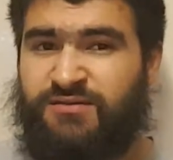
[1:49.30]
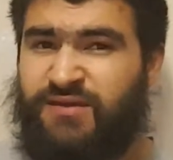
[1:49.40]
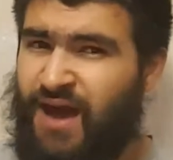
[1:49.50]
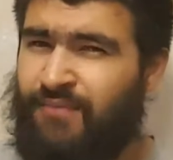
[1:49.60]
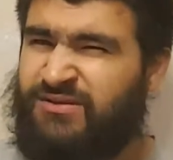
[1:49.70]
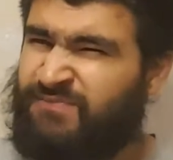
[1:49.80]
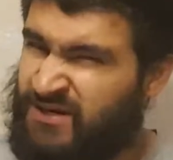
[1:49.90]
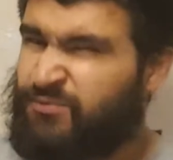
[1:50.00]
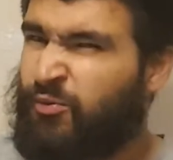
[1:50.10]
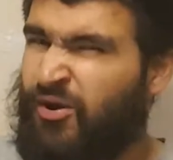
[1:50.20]
the arm is
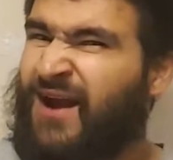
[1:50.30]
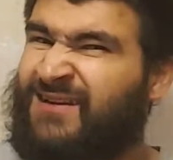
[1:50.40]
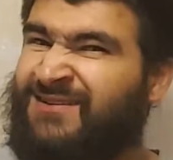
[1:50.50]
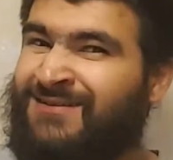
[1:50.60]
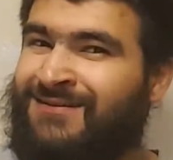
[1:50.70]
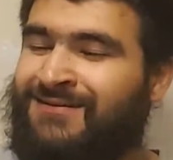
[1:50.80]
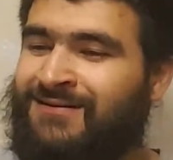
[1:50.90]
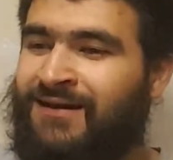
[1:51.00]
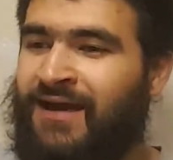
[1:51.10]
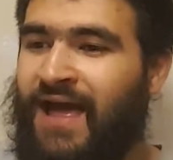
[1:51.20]
much more practical,
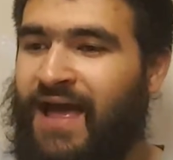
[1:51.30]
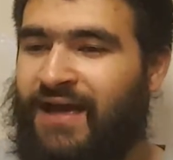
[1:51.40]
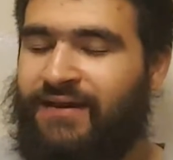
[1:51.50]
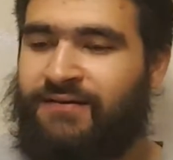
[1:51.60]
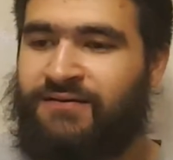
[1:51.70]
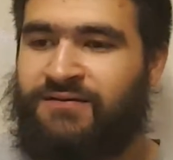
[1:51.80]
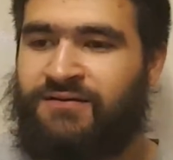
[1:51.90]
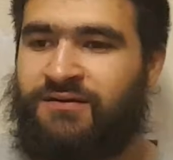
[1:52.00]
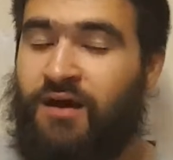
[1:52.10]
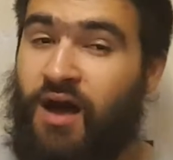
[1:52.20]
and
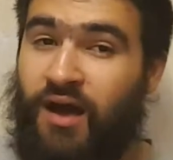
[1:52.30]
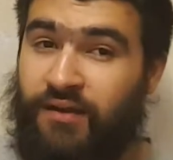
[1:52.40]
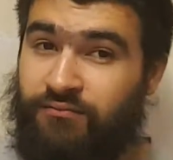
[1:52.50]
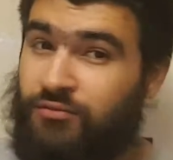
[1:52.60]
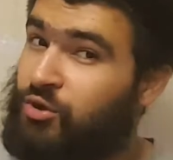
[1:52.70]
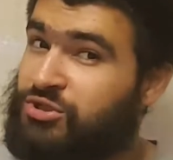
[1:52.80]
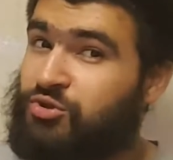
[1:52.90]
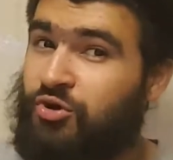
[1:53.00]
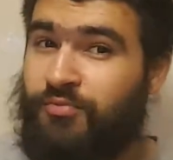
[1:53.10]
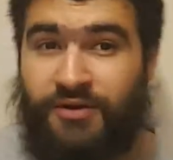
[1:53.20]
I'm not
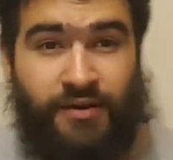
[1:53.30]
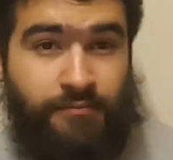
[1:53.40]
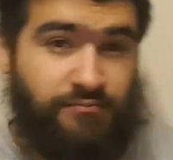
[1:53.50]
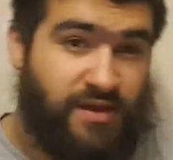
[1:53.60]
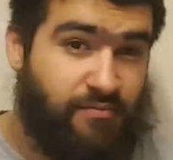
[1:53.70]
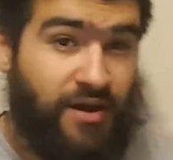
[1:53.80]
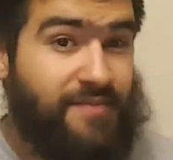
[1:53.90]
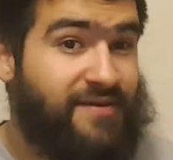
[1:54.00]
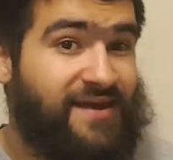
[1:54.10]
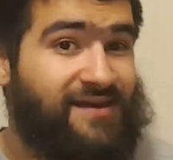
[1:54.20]
sure, but it
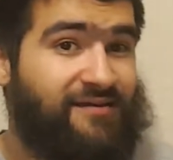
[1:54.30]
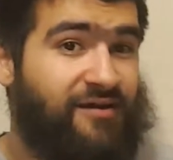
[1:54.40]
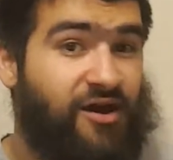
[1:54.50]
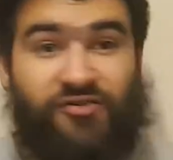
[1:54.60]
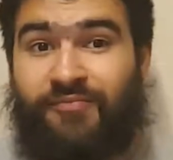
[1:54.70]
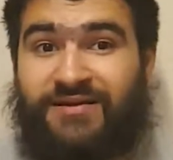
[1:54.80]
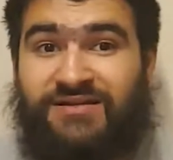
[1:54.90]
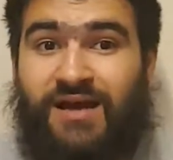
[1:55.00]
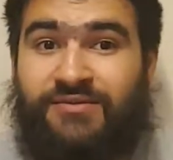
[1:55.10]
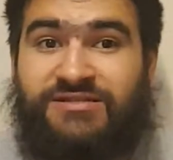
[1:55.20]
might be her
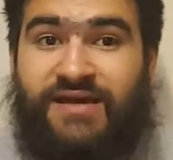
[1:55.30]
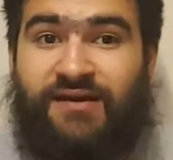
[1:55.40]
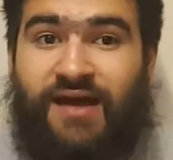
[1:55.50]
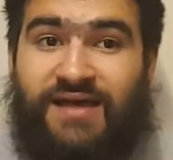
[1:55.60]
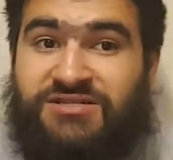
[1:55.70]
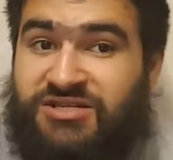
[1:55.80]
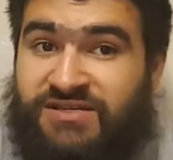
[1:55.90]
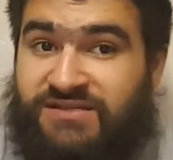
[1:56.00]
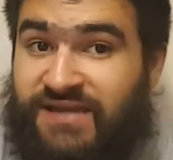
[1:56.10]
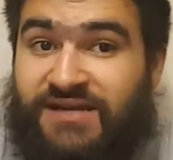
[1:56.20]
abyssal armor set, as
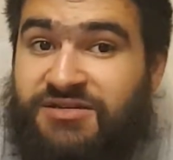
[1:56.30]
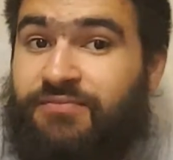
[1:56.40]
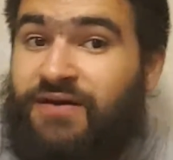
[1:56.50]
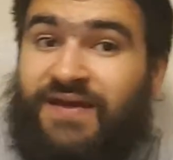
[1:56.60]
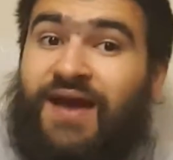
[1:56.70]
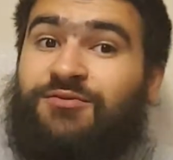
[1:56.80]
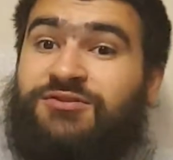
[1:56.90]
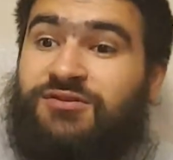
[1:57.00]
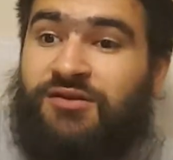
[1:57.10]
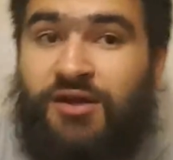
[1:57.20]
she's sanctioned by the
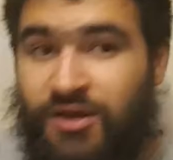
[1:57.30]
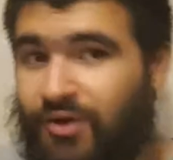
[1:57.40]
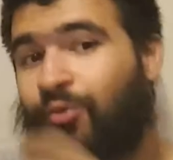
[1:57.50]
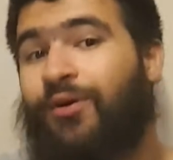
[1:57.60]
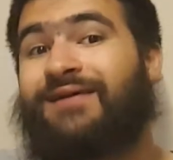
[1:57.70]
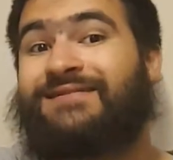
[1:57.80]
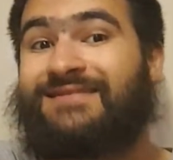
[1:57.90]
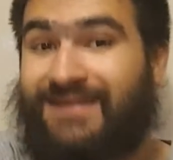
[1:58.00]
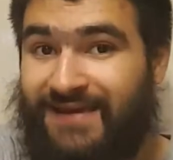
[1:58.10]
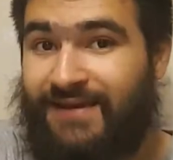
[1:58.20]
council. We'll
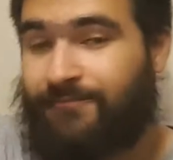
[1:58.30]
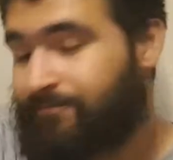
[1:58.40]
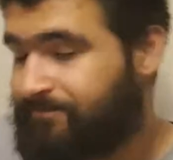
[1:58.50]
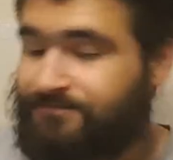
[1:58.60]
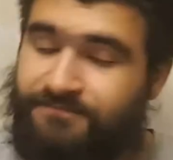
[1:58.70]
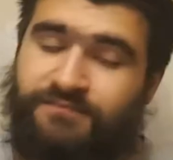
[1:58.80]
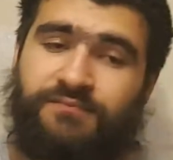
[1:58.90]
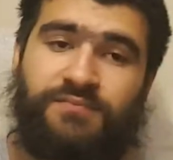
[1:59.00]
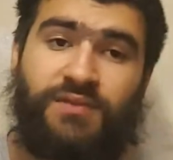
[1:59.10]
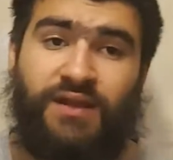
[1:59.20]
see.
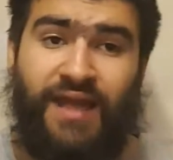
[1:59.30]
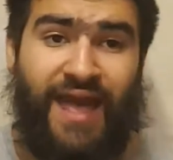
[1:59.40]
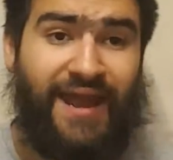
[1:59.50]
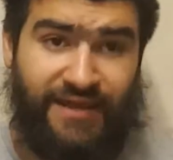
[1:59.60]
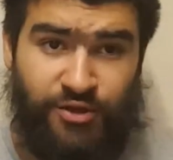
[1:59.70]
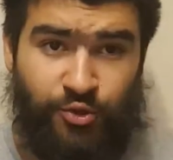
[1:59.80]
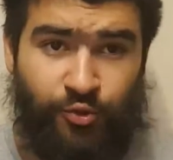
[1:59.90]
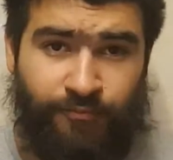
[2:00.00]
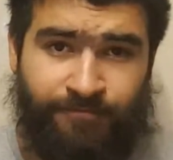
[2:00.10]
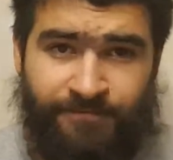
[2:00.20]
Anywho,
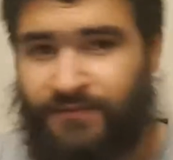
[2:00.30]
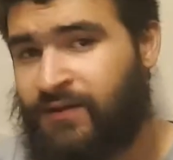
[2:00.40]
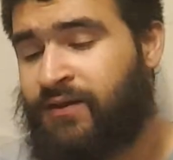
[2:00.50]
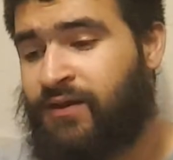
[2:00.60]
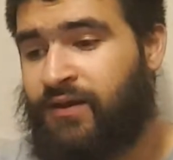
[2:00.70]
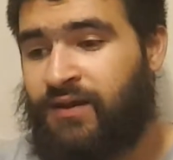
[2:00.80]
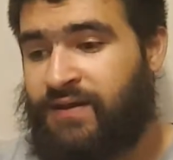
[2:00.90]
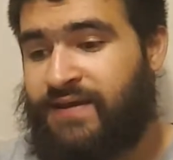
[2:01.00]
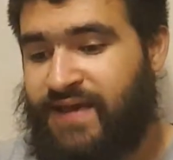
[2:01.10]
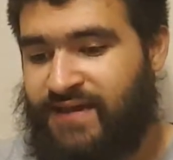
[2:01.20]

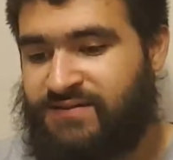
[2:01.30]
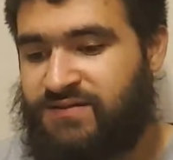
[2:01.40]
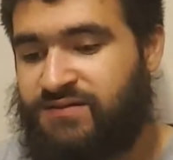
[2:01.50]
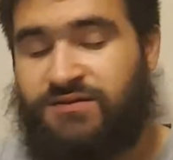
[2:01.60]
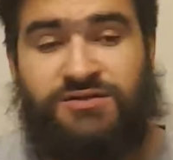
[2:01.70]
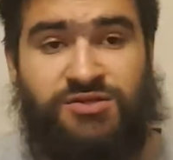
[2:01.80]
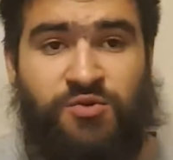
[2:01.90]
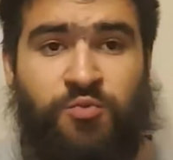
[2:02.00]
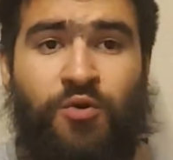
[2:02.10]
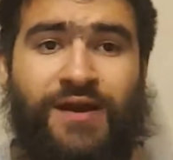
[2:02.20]
yes,
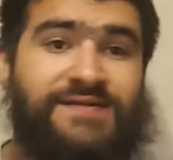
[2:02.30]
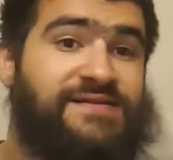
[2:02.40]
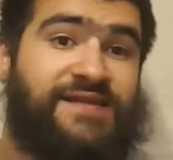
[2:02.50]
so War gets